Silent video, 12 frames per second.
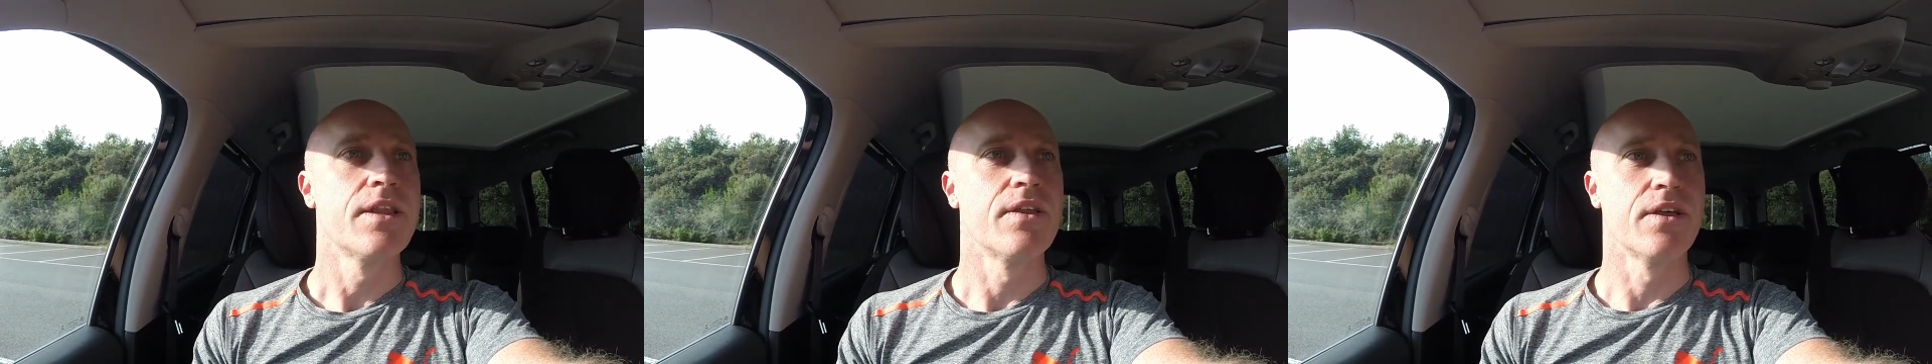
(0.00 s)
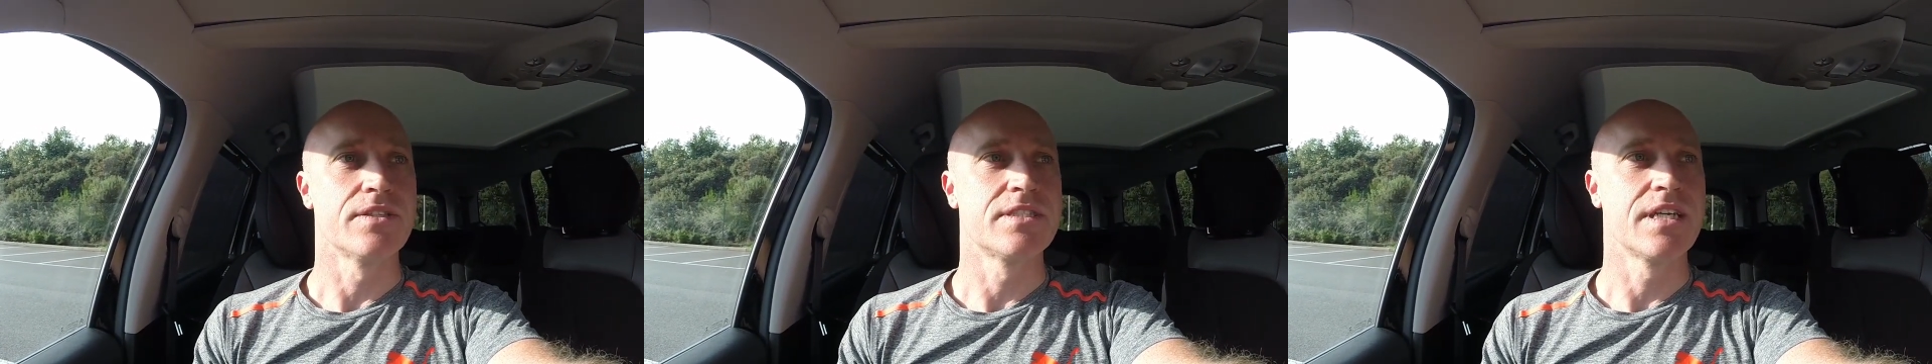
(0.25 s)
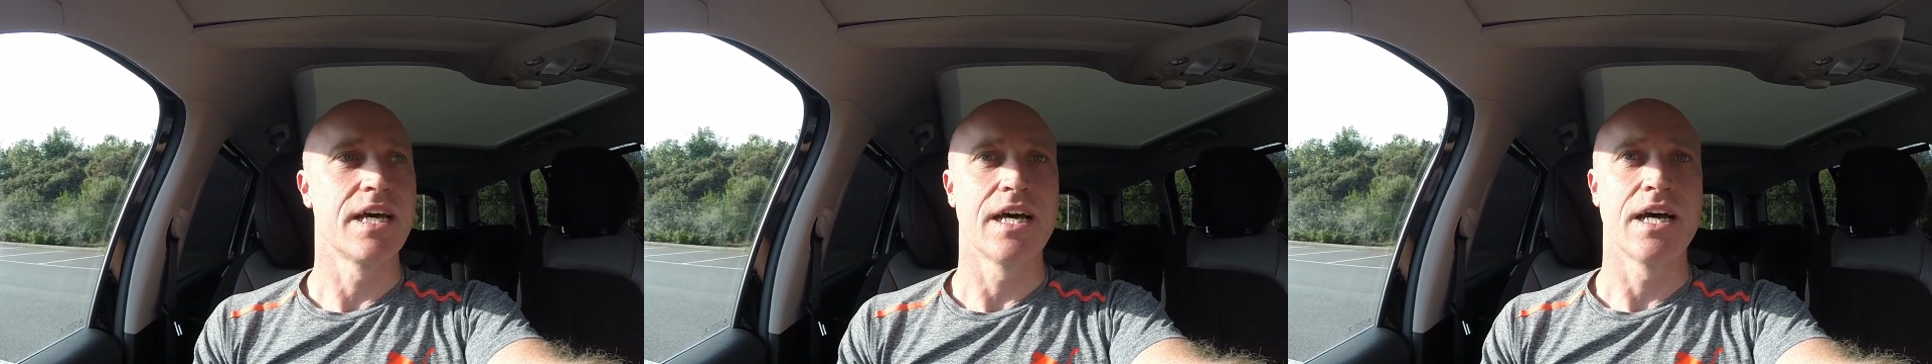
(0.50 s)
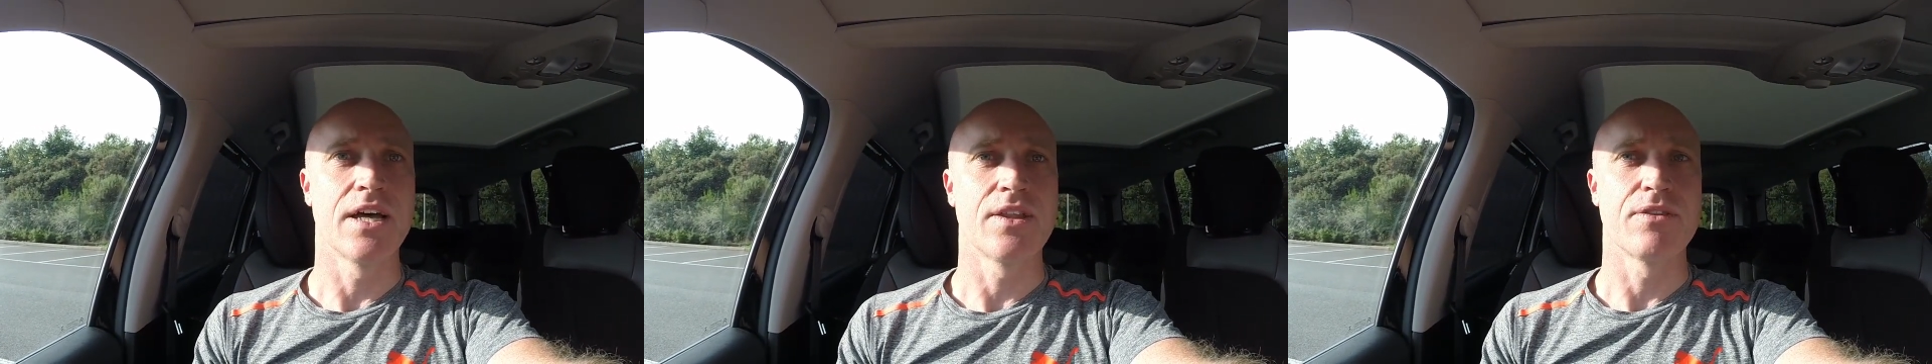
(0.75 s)
that
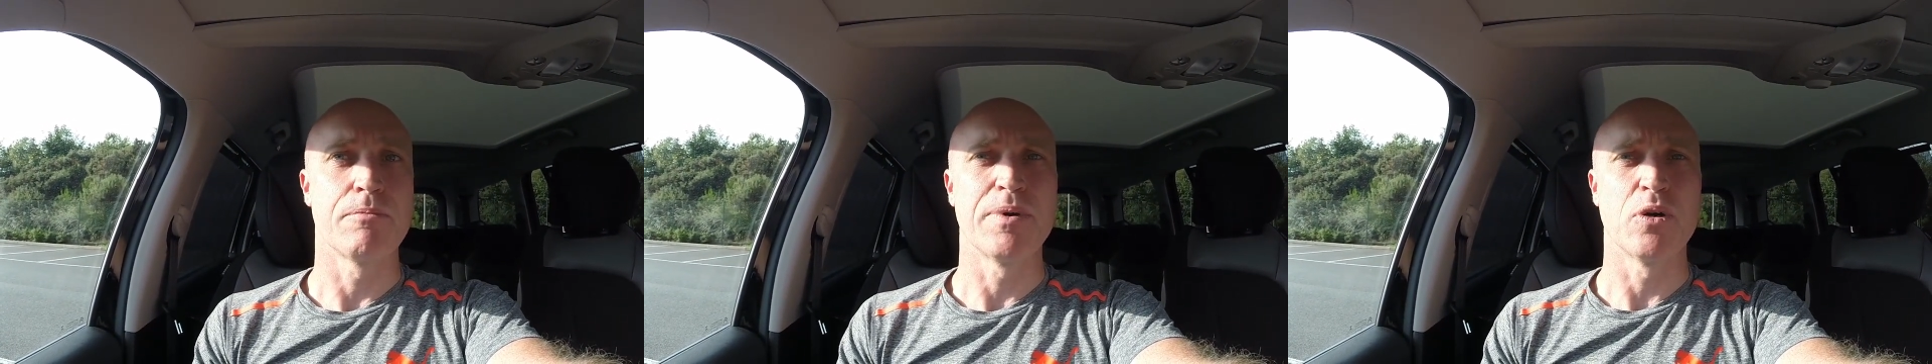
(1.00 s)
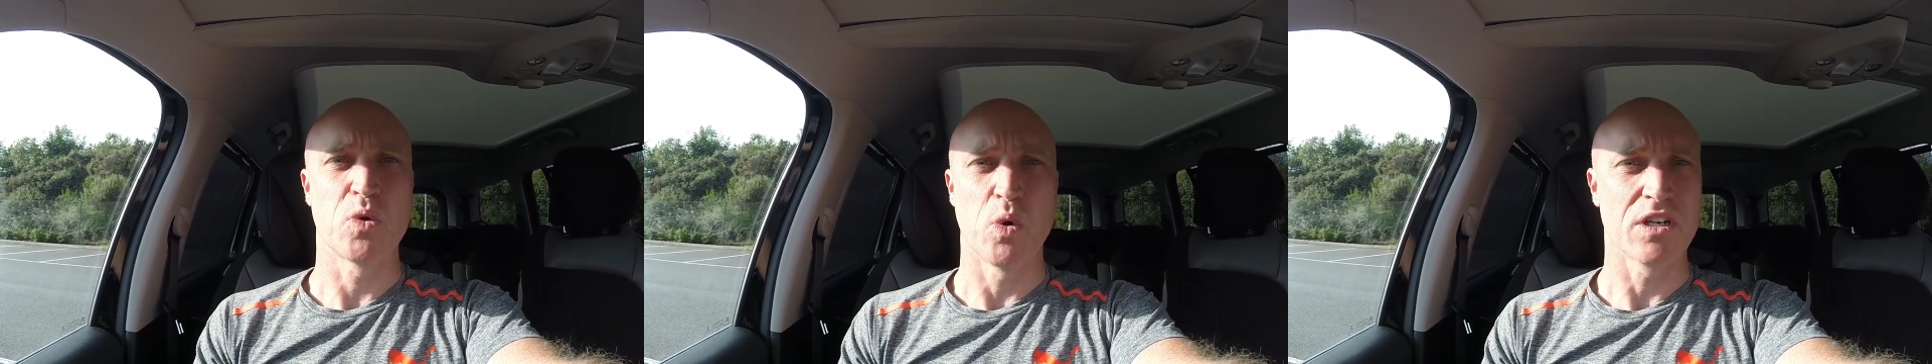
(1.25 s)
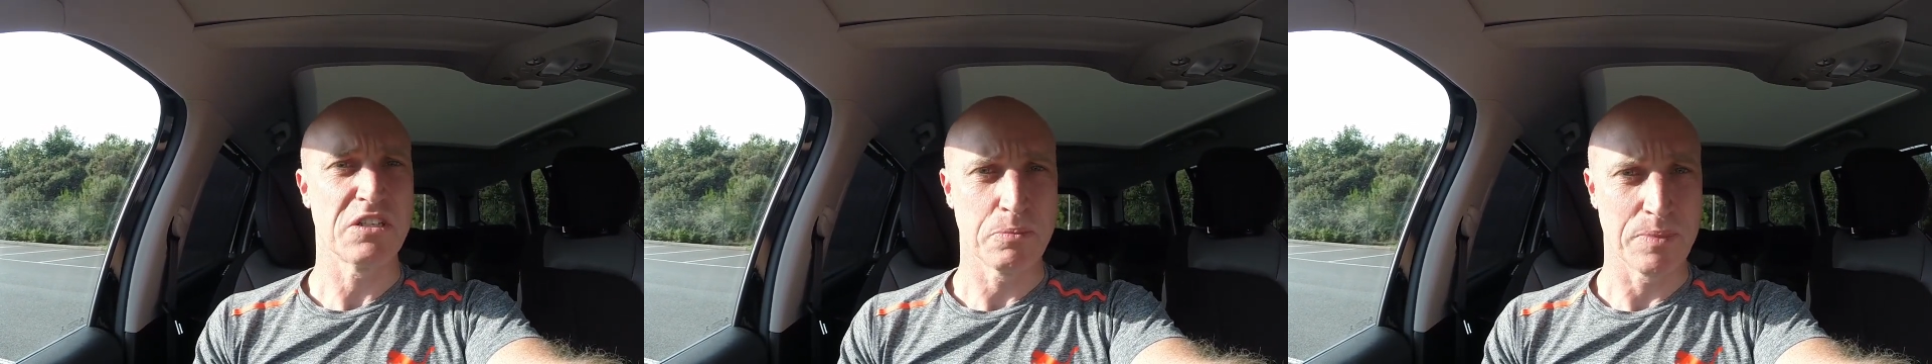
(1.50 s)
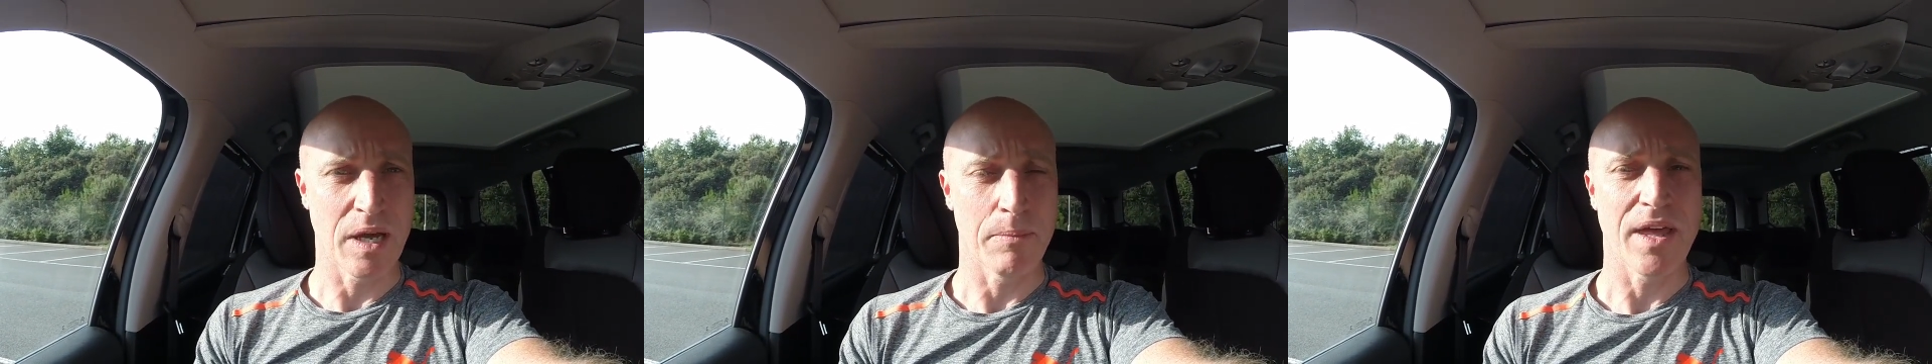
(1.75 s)
the build quality
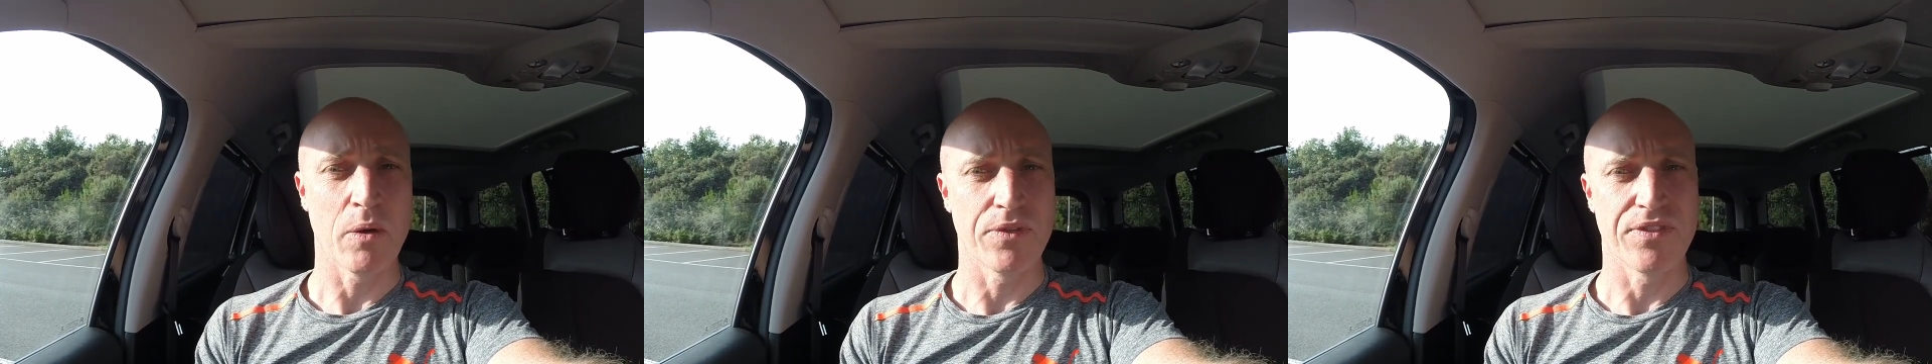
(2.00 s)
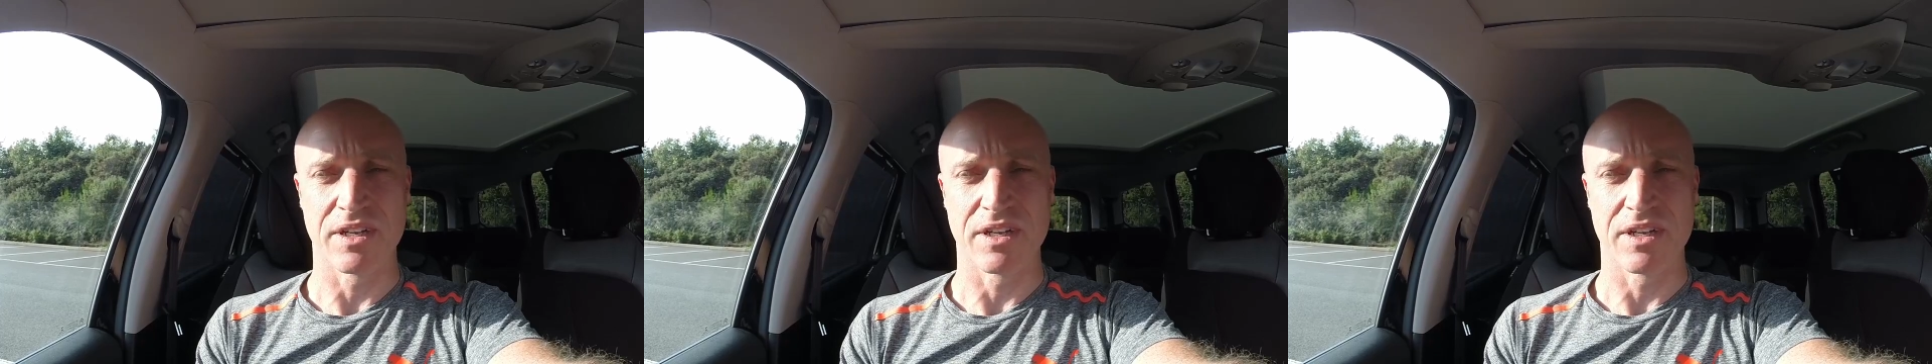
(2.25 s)
would be up there with